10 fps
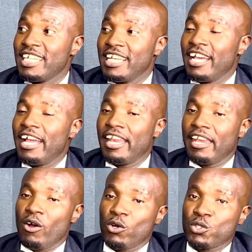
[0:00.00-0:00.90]
True.
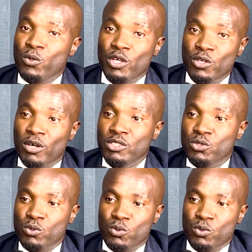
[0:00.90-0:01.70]
And also when you want